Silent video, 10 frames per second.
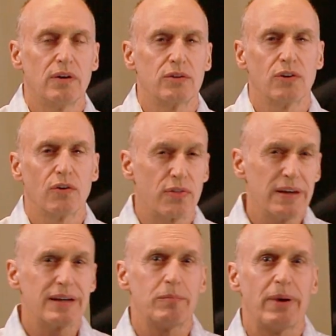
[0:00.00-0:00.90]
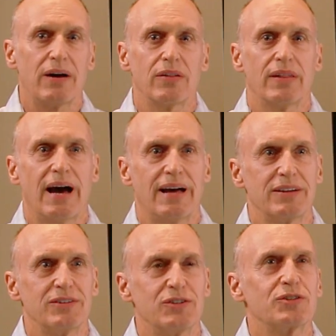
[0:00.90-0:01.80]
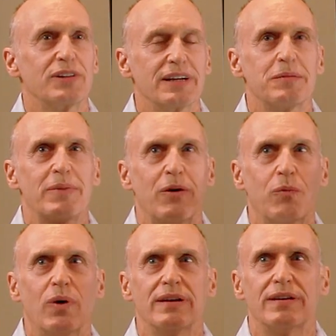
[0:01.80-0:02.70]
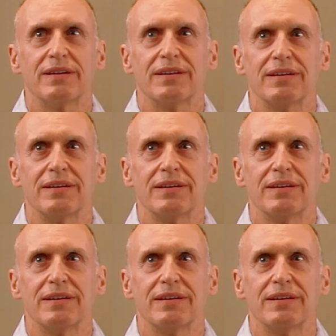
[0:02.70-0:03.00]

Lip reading: So think about that. Just think about what